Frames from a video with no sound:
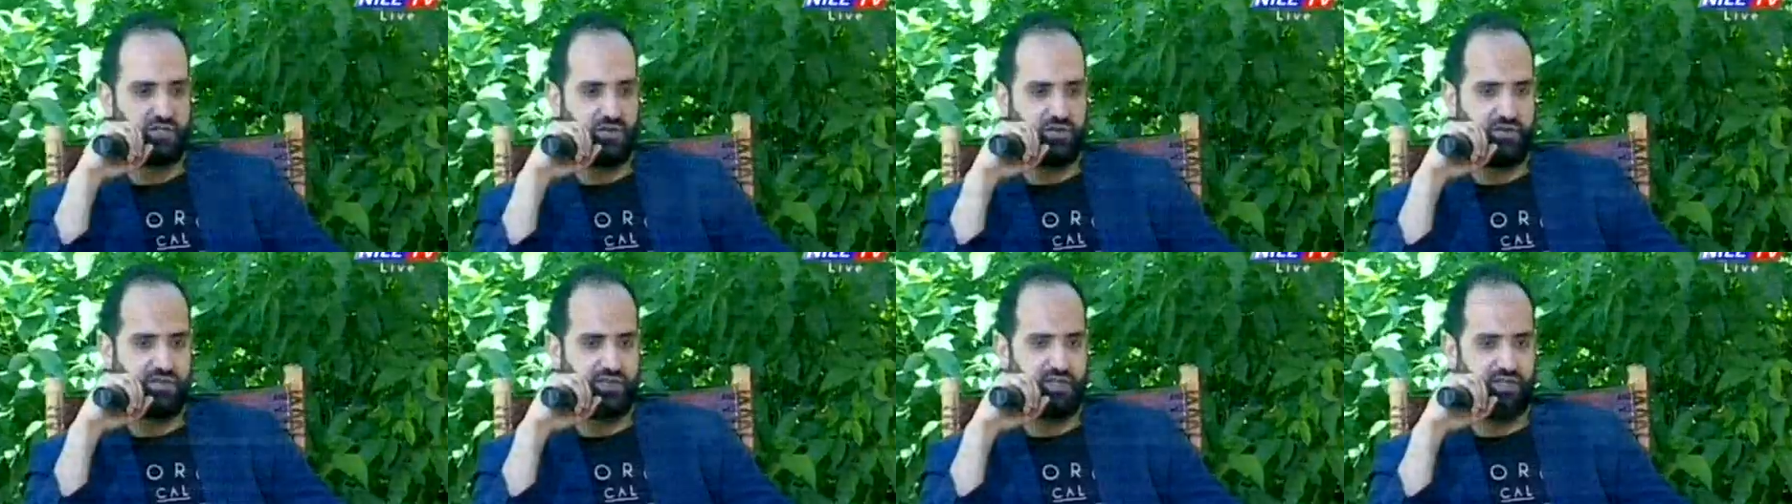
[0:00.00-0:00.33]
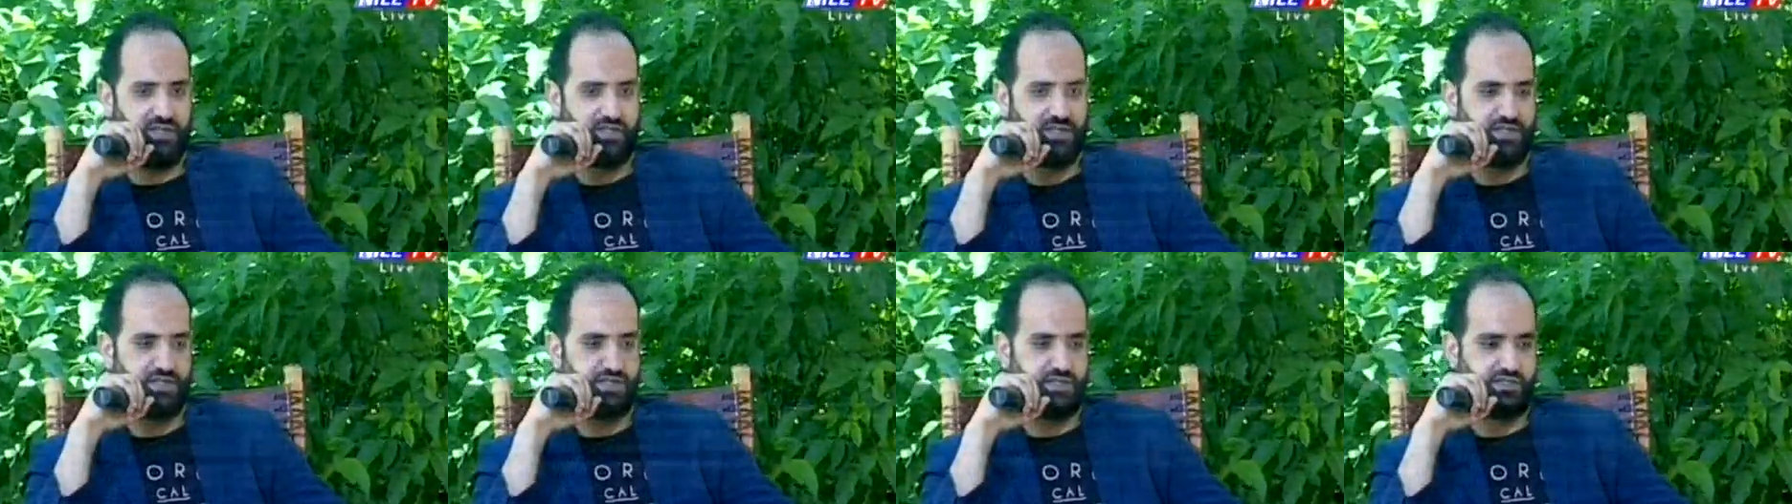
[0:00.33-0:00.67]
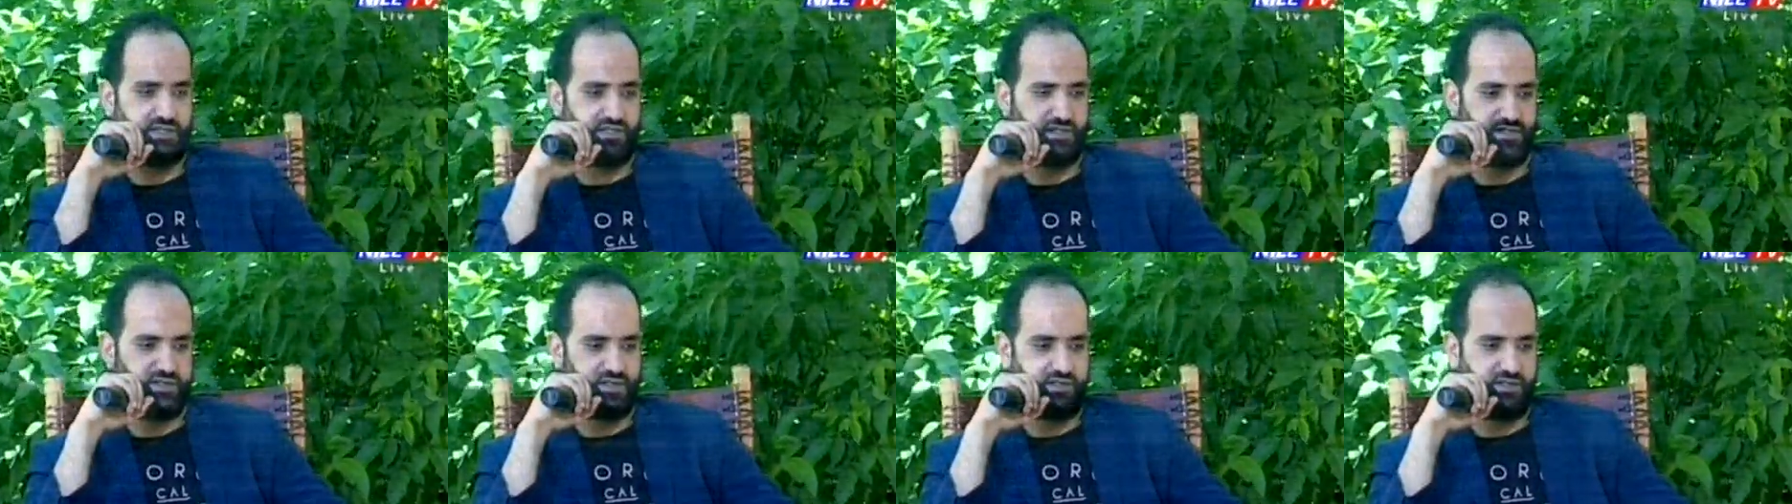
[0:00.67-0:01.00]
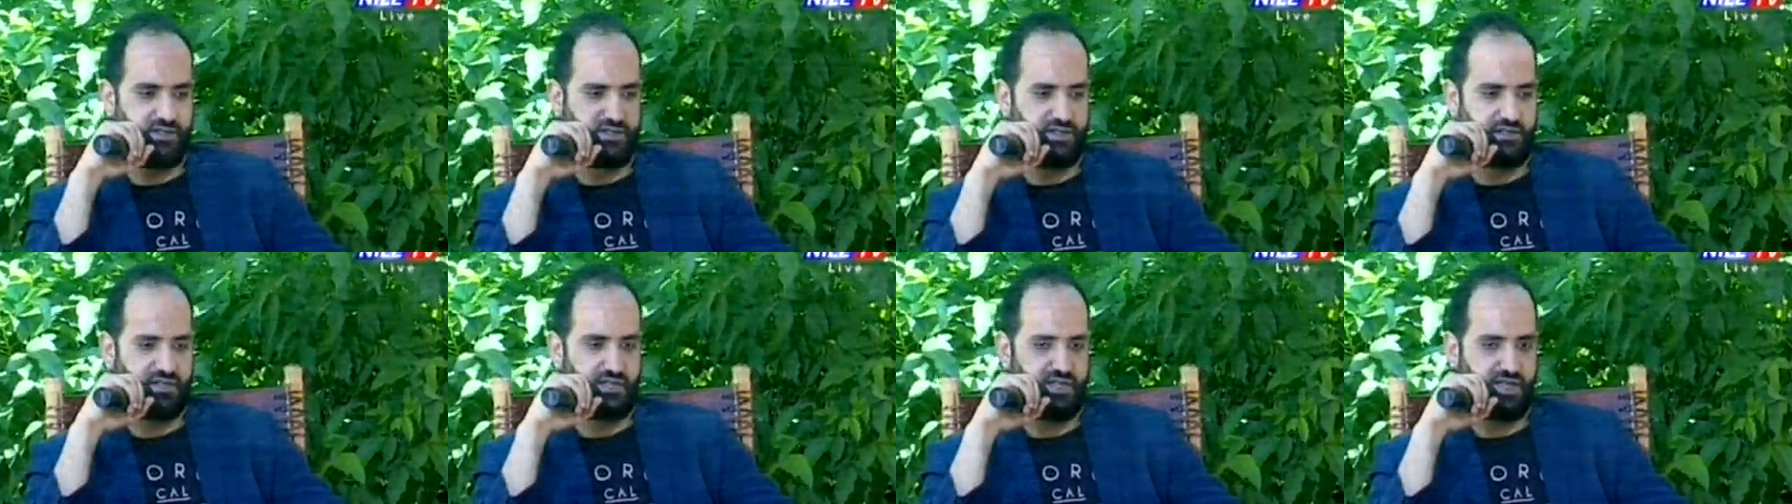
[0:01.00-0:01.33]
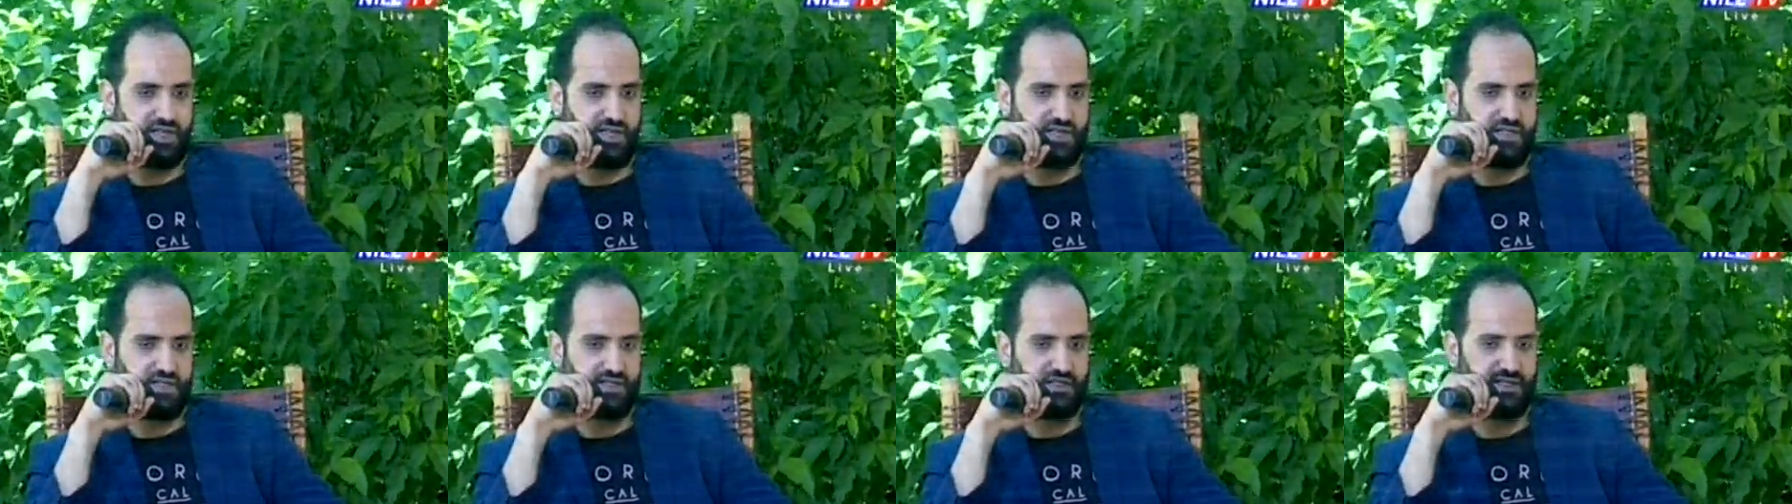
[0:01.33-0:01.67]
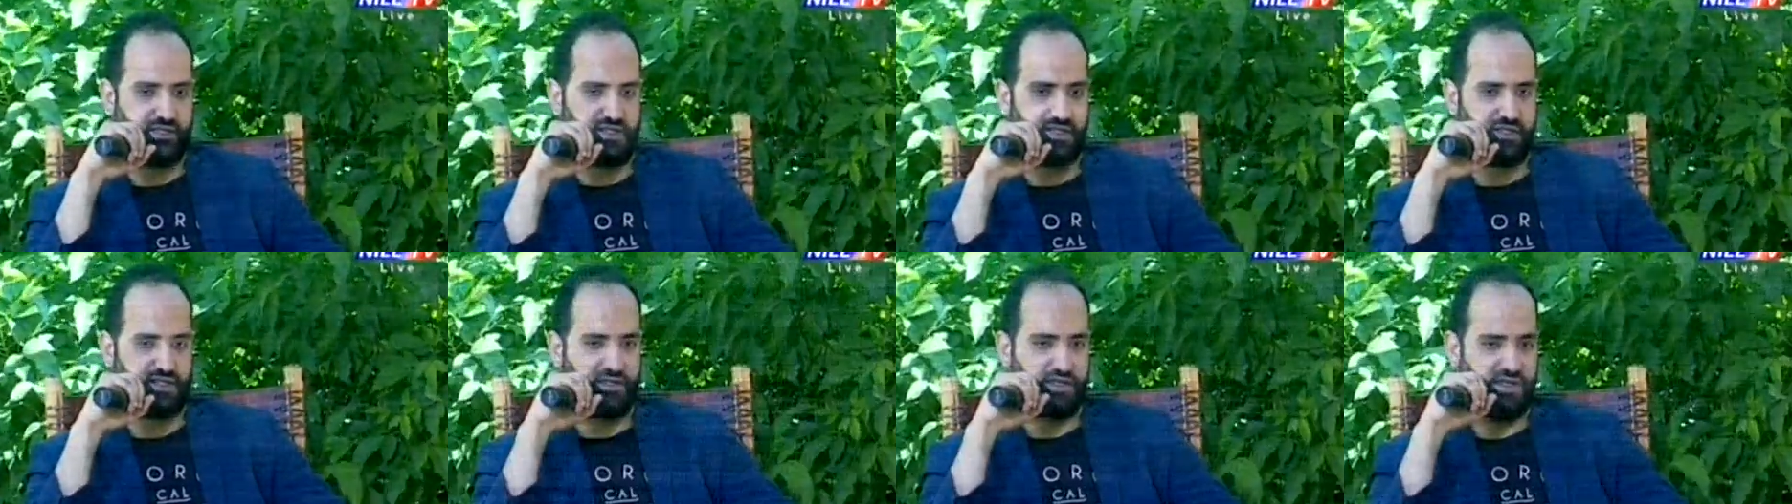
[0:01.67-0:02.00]
of these
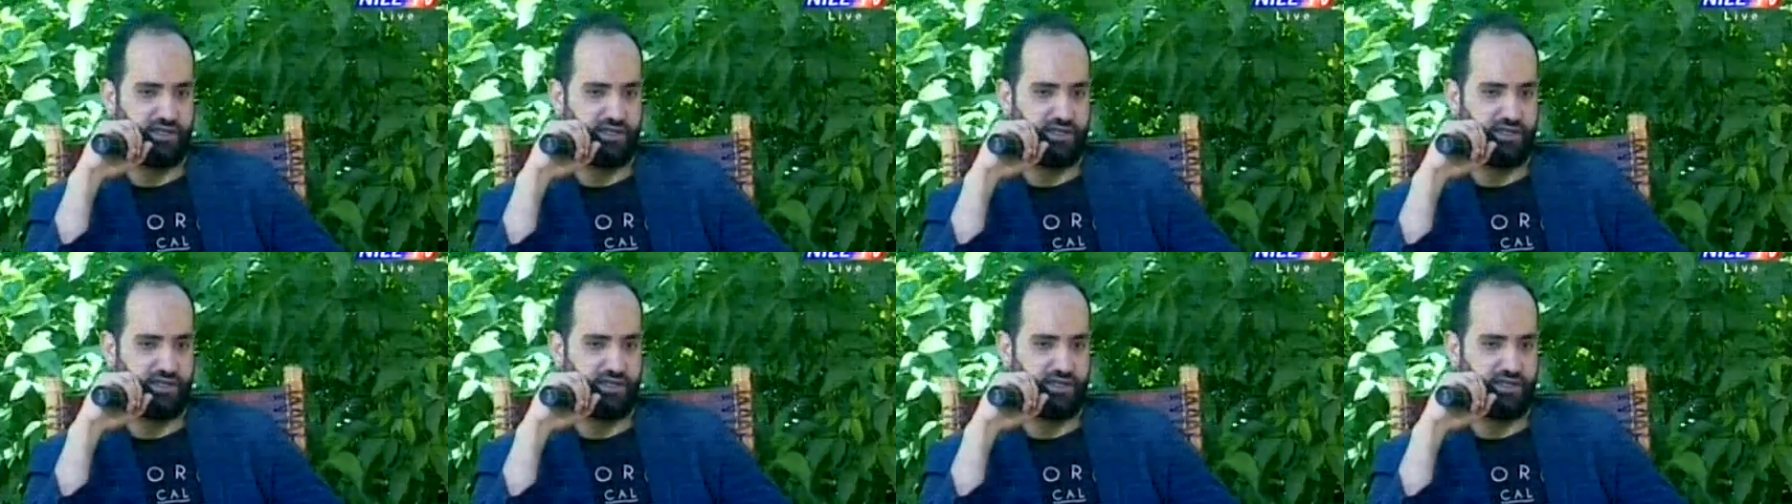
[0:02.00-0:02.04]
tasks